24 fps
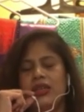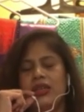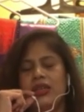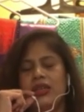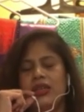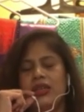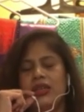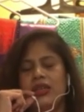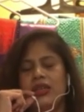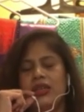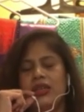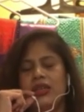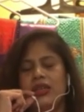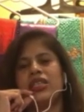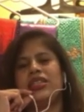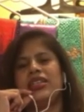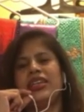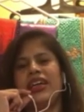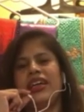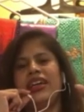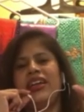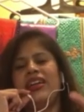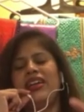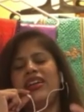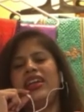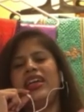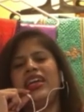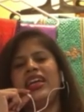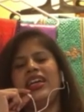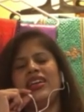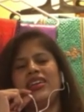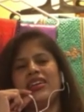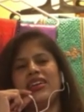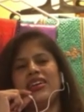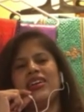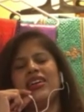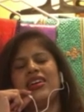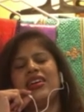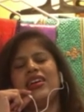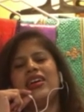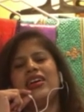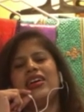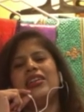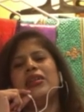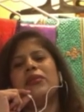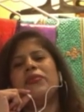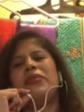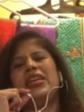just that they need
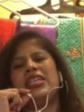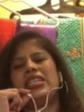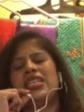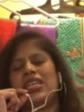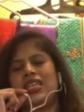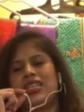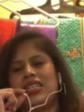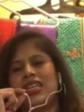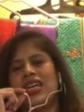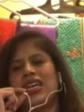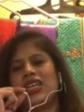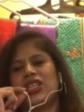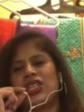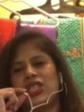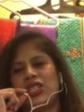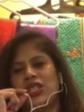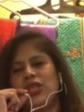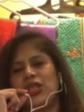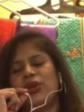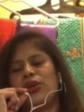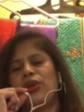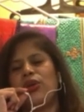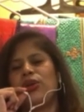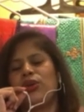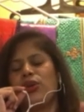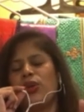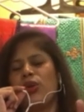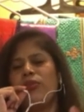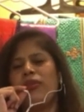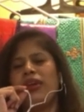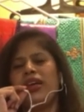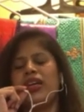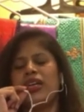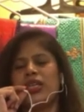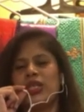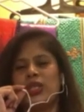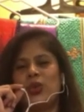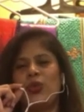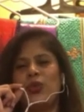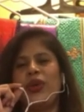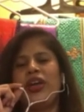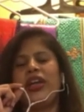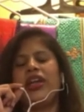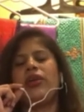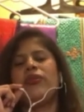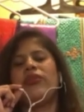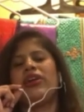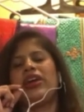the basic touch. Grooming is
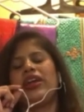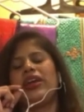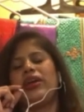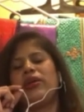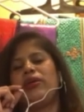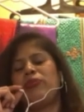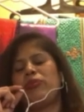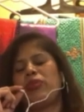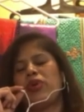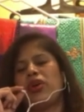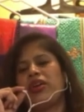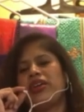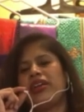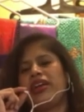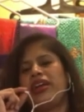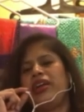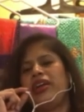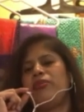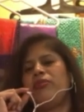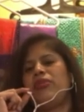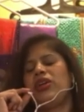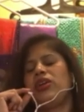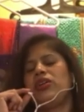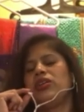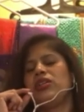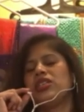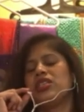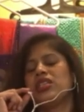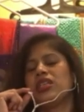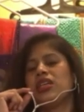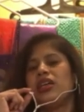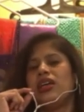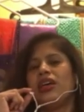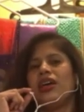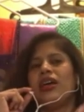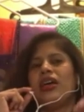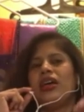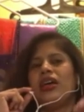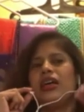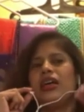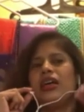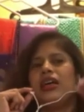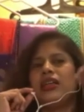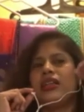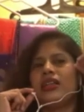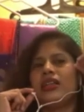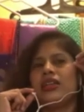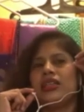very, very important, because
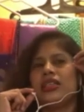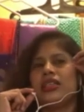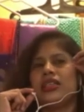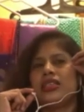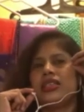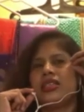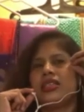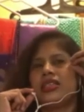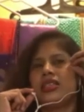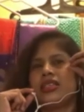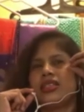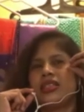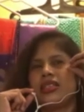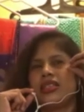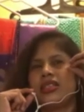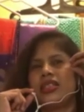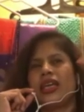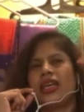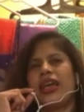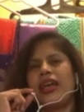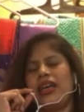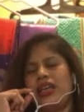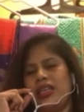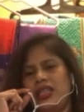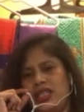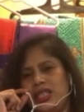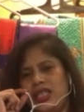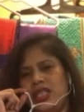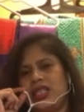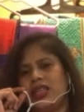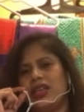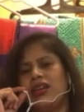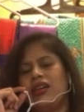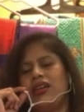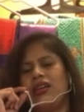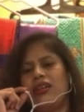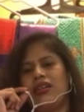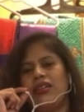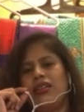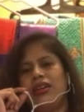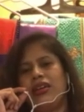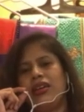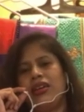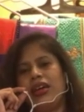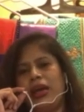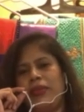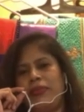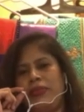the stage
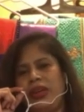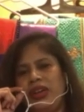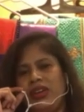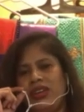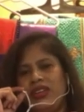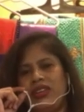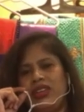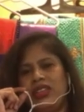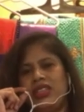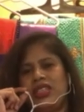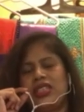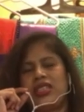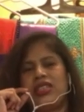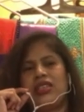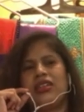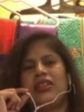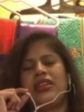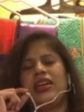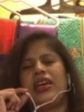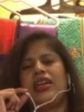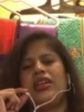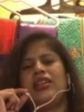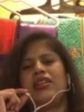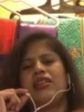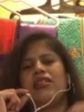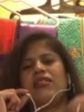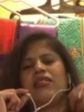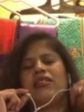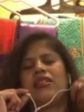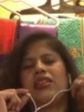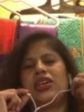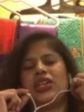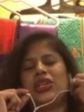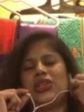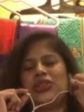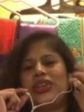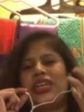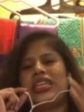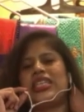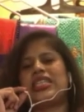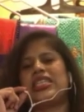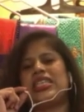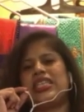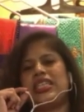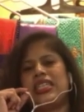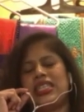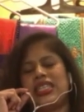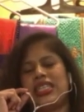appearance, then the
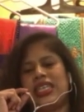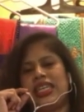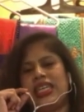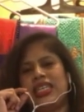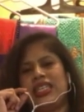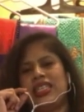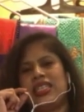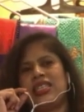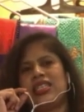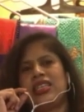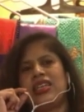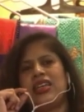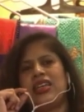dressing sense,